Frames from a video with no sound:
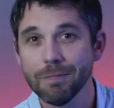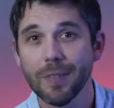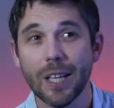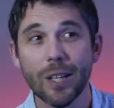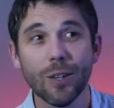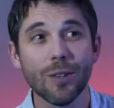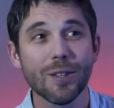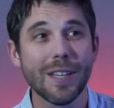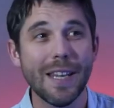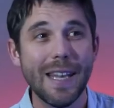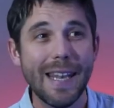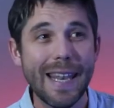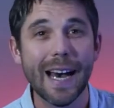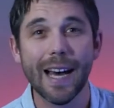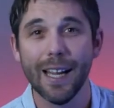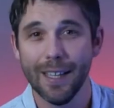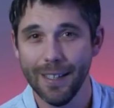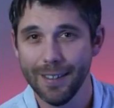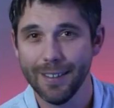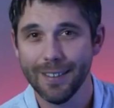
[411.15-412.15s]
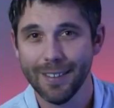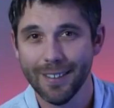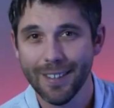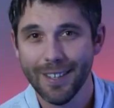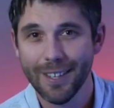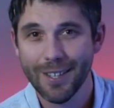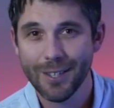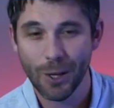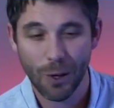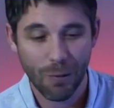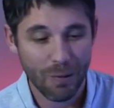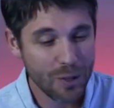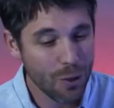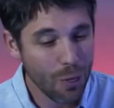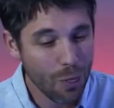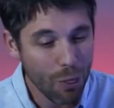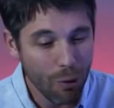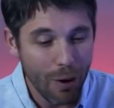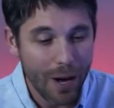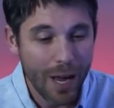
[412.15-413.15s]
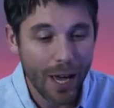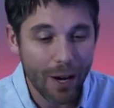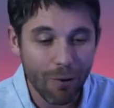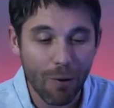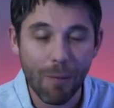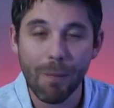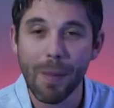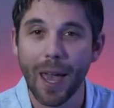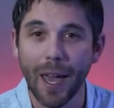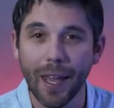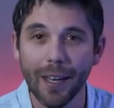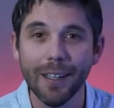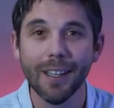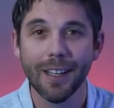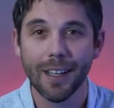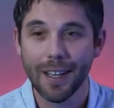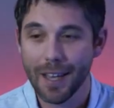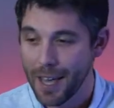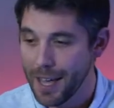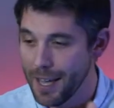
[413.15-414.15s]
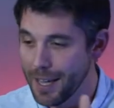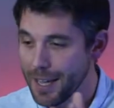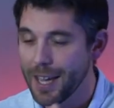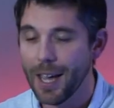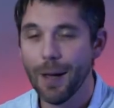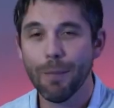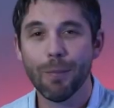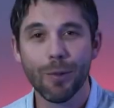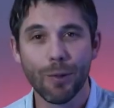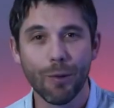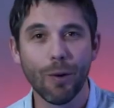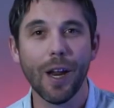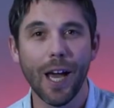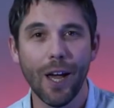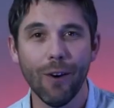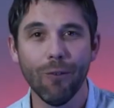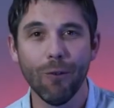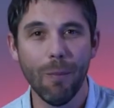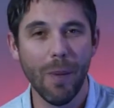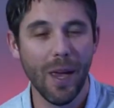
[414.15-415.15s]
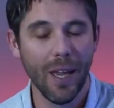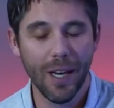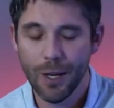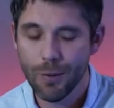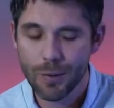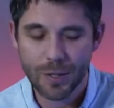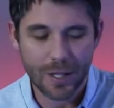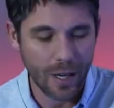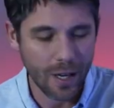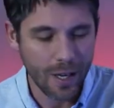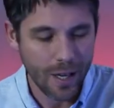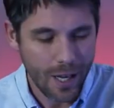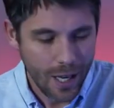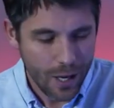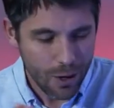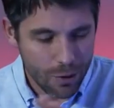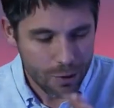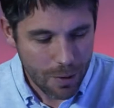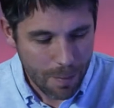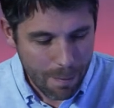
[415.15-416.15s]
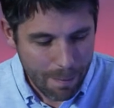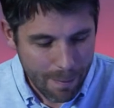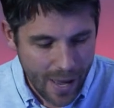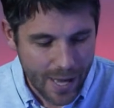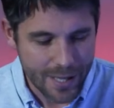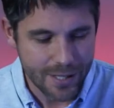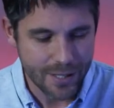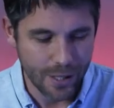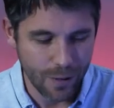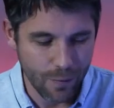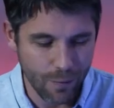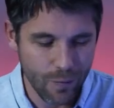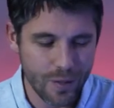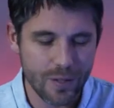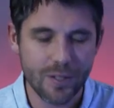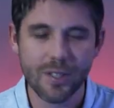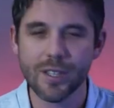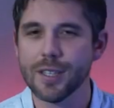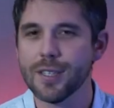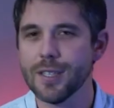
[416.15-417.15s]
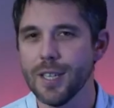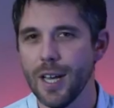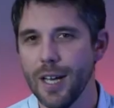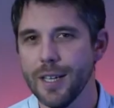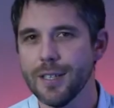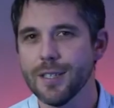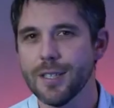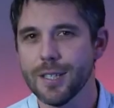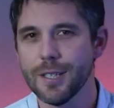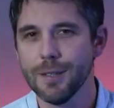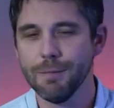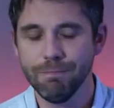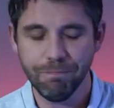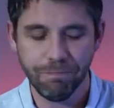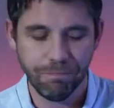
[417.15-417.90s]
He lost none. So of his 300 men, he kept 300 men. It was a massive success.